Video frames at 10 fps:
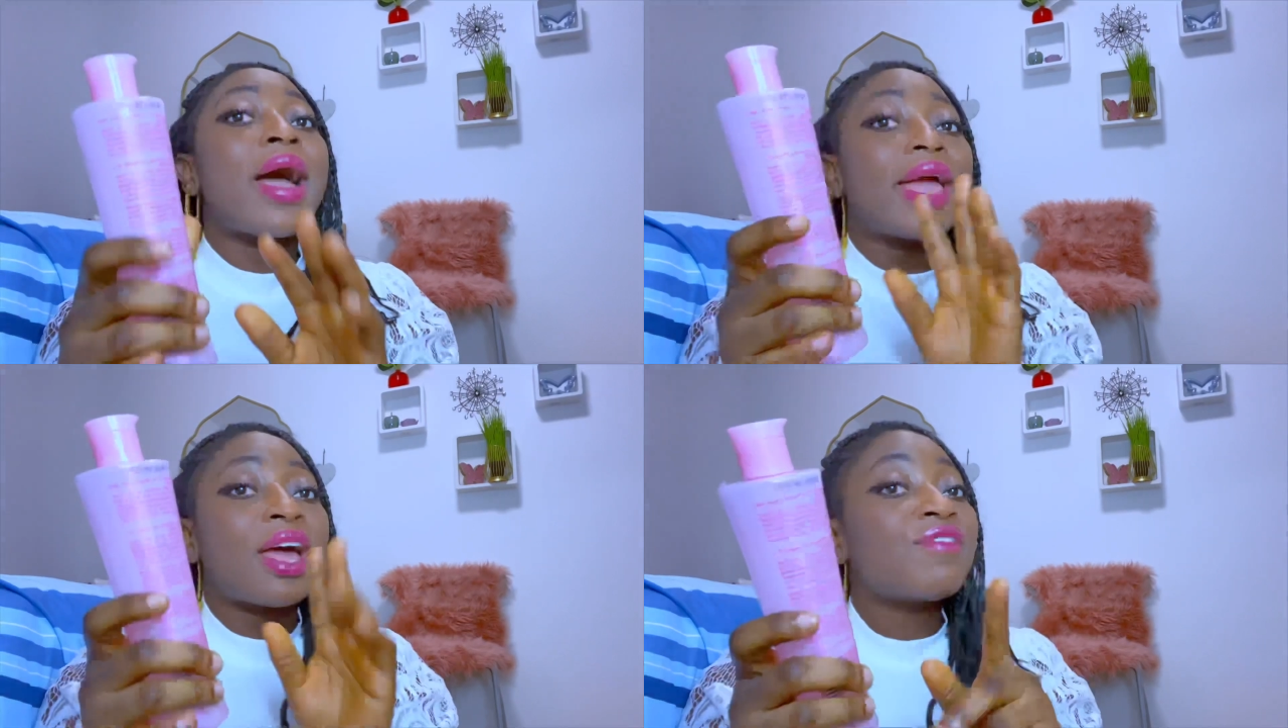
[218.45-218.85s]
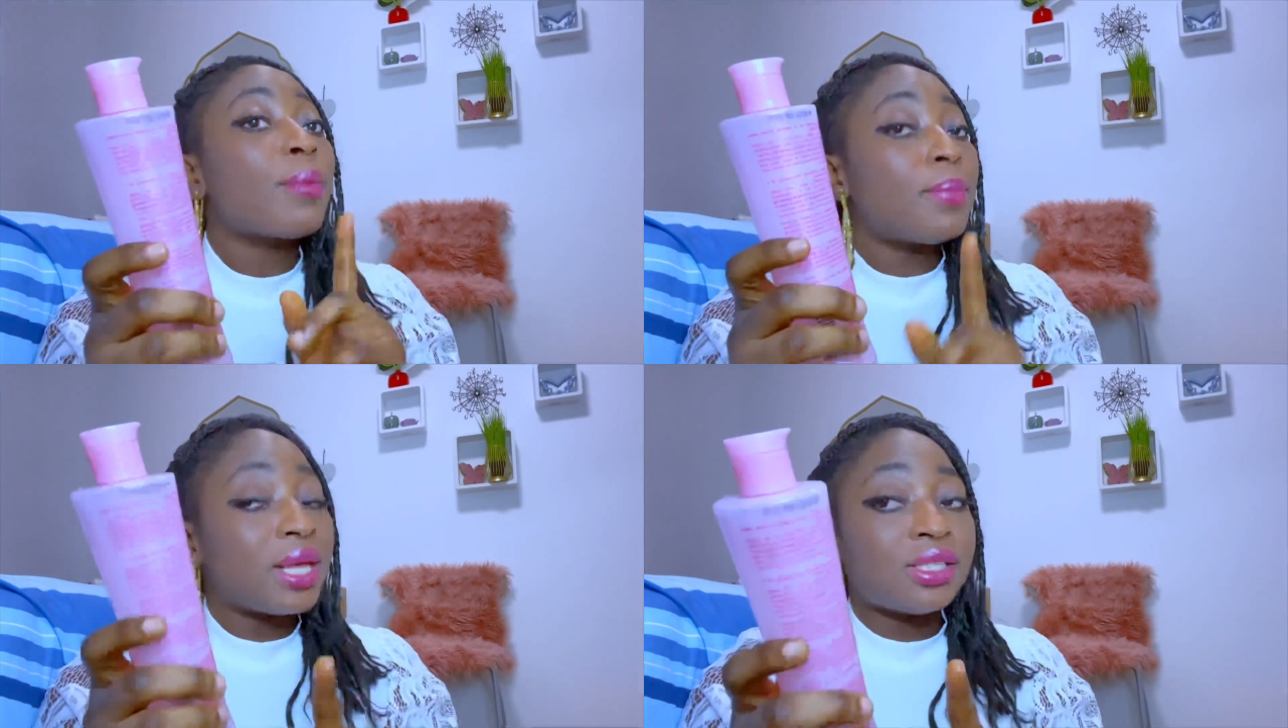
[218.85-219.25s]
I have a
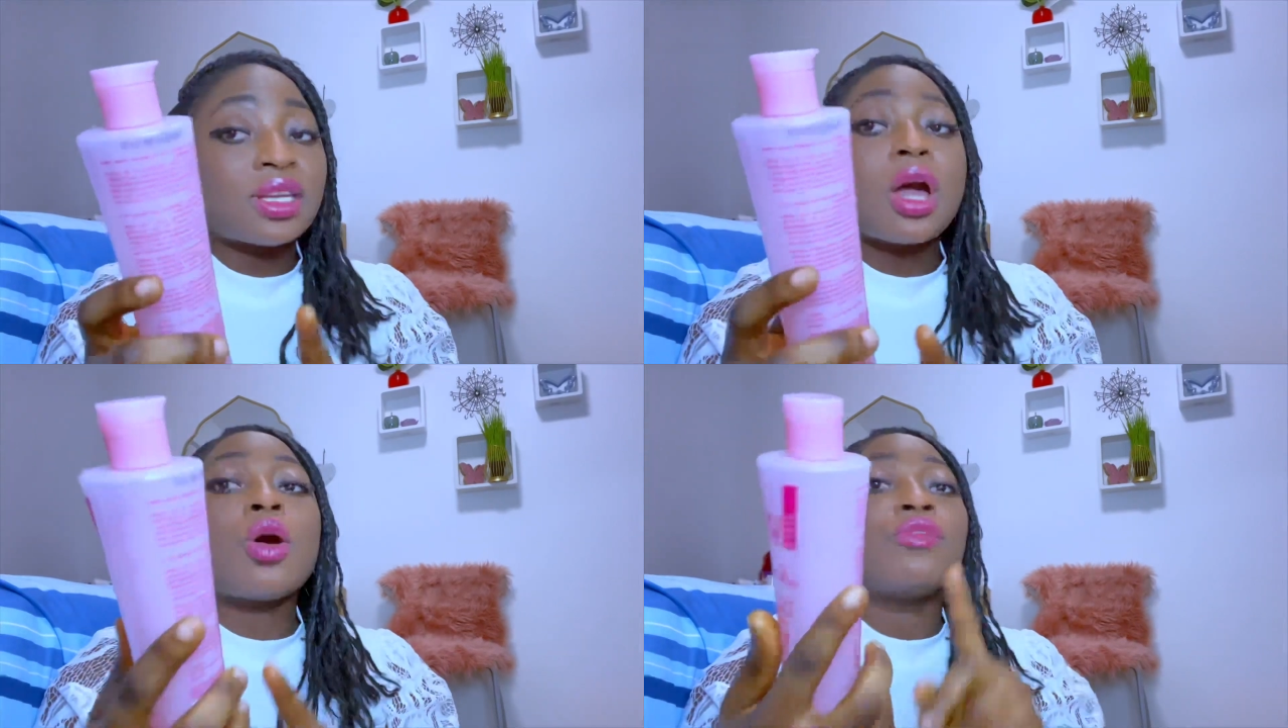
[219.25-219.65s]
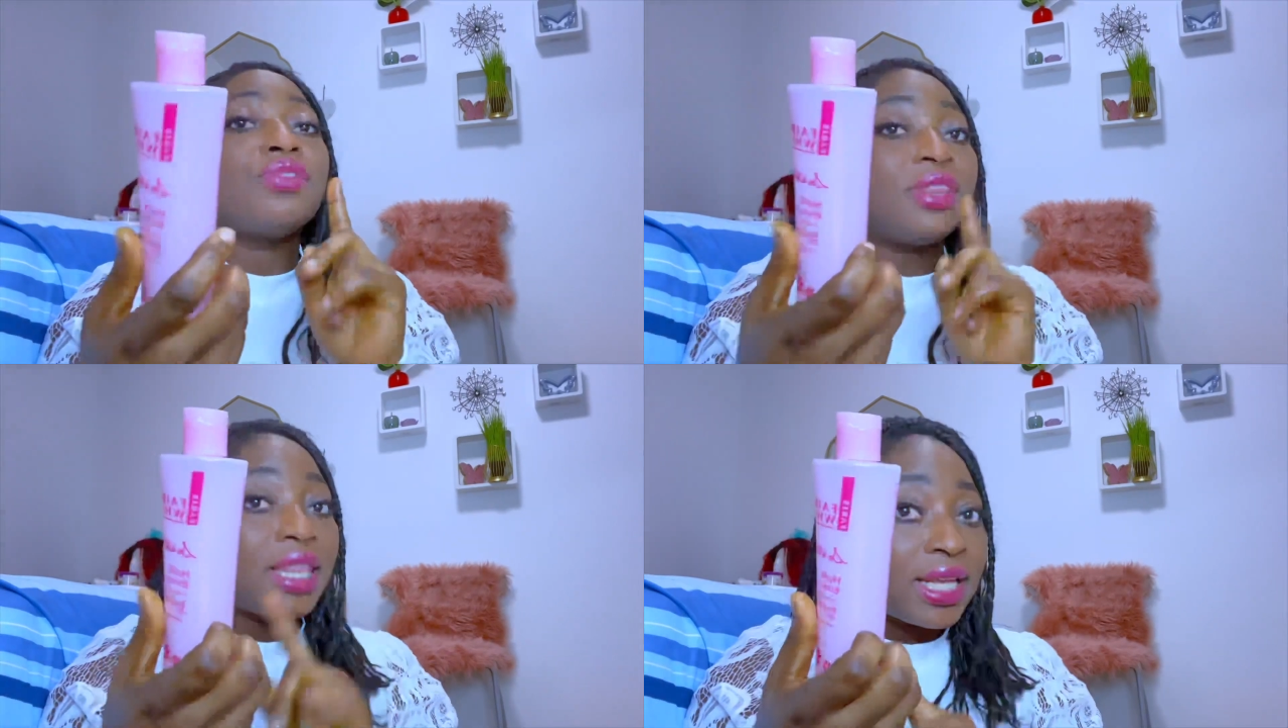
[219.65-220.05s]
mixture of
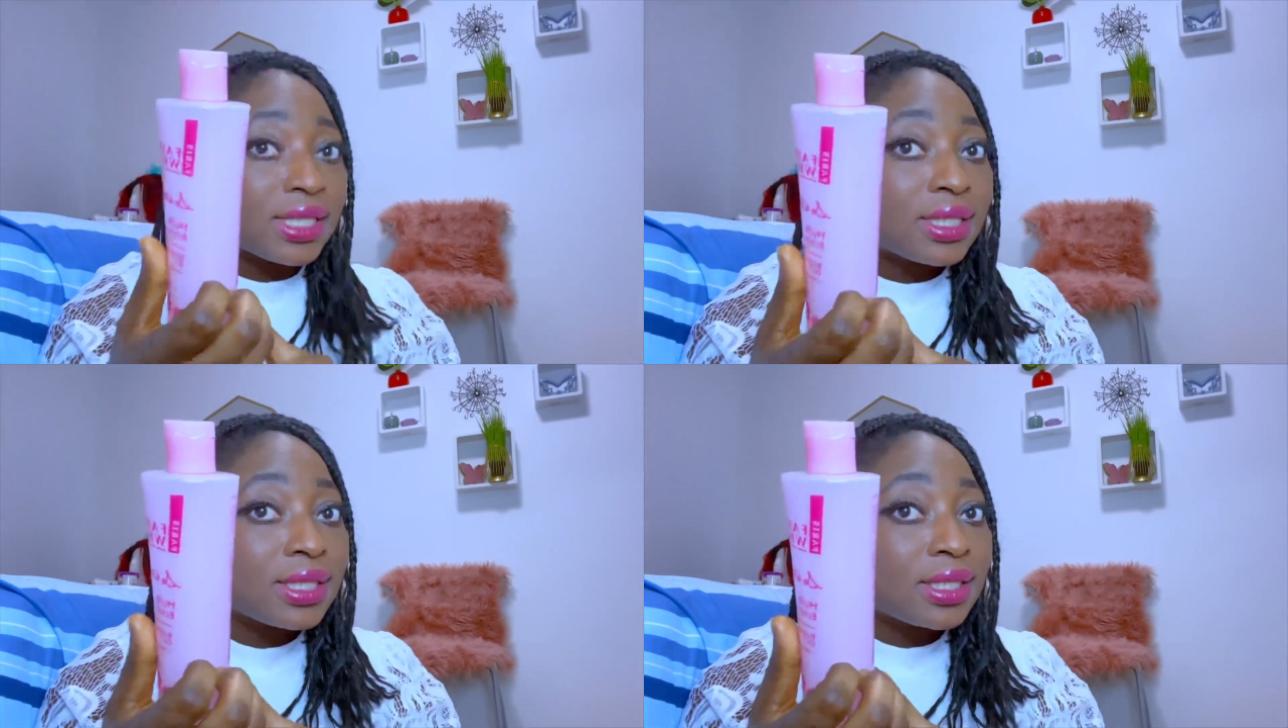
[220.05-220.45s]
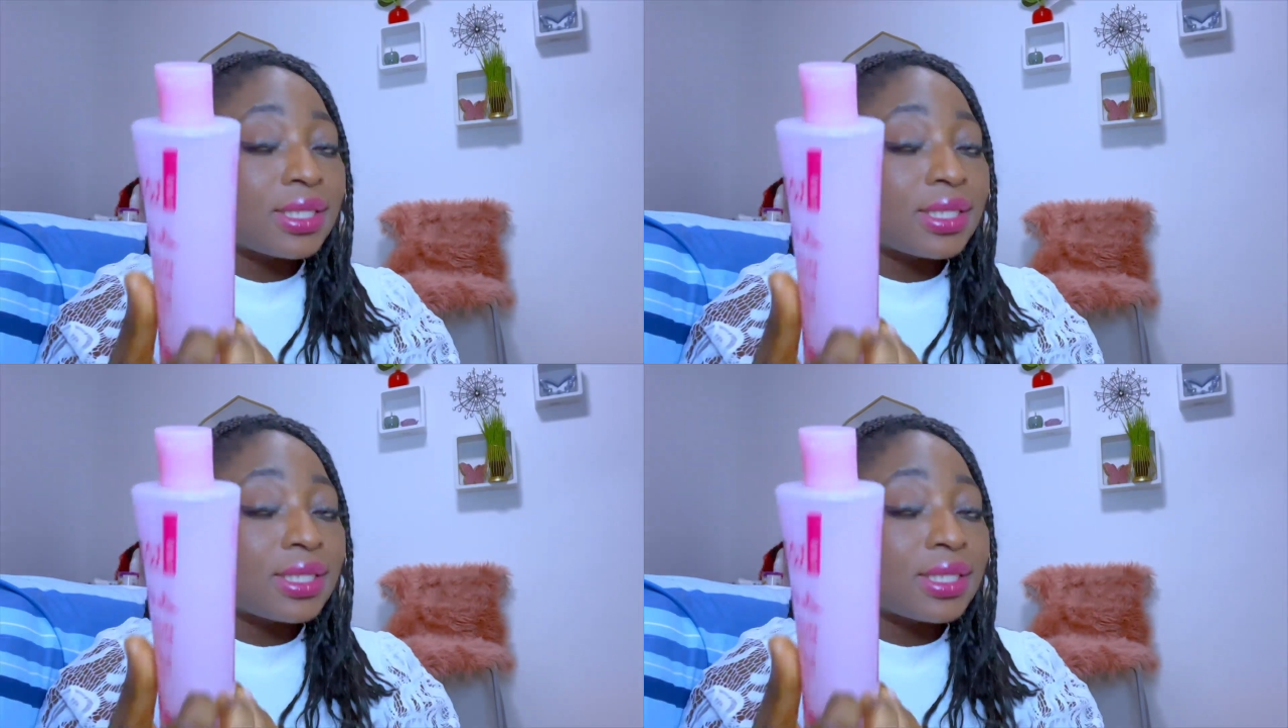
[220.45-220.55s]
this